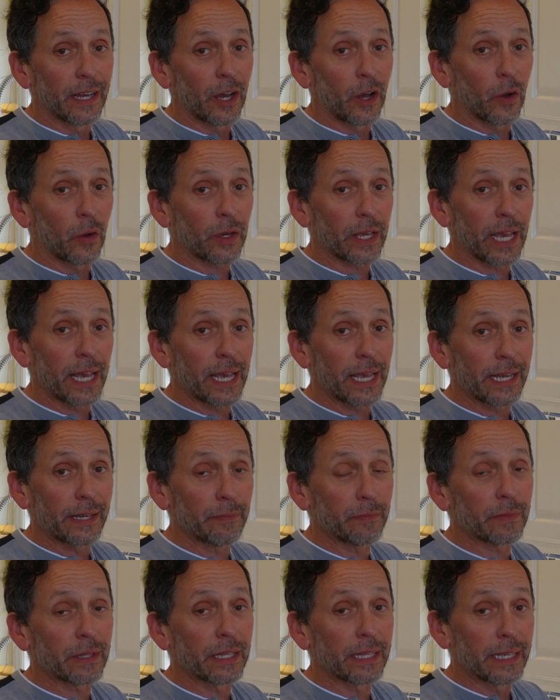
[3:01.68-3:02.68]

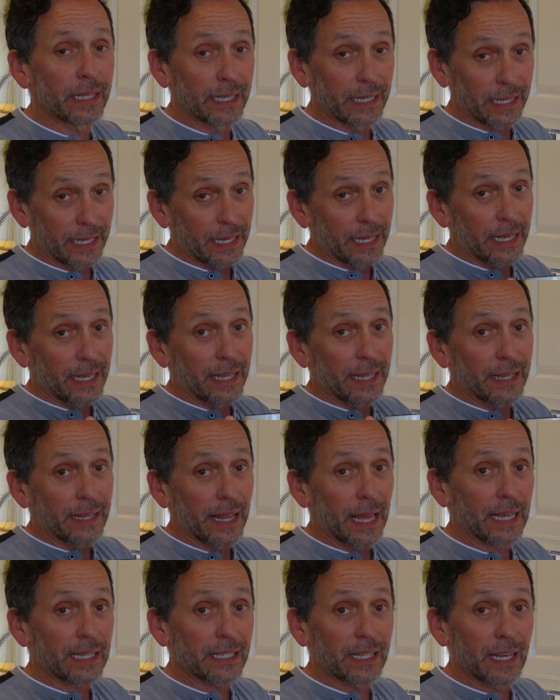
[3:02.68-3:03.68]
Okay.
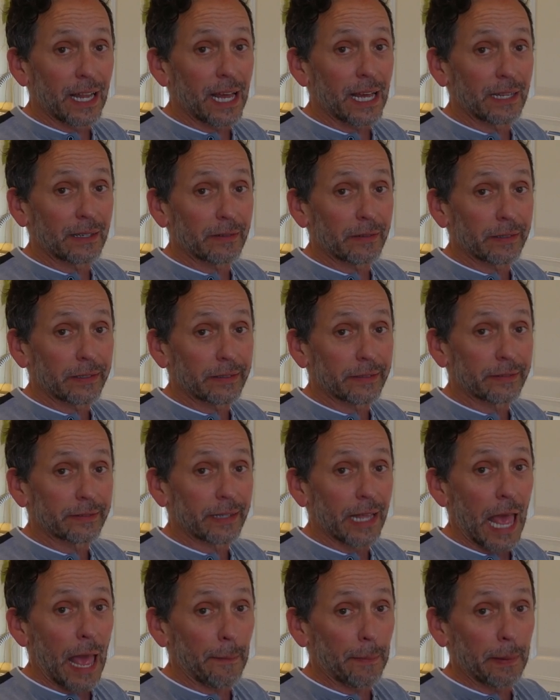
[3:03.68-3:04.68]
Thanks a lot.
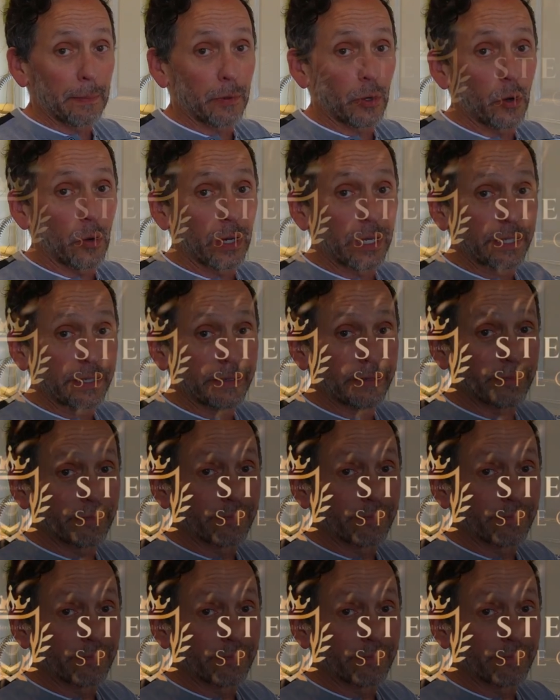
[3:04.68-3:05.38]
Happy brewing.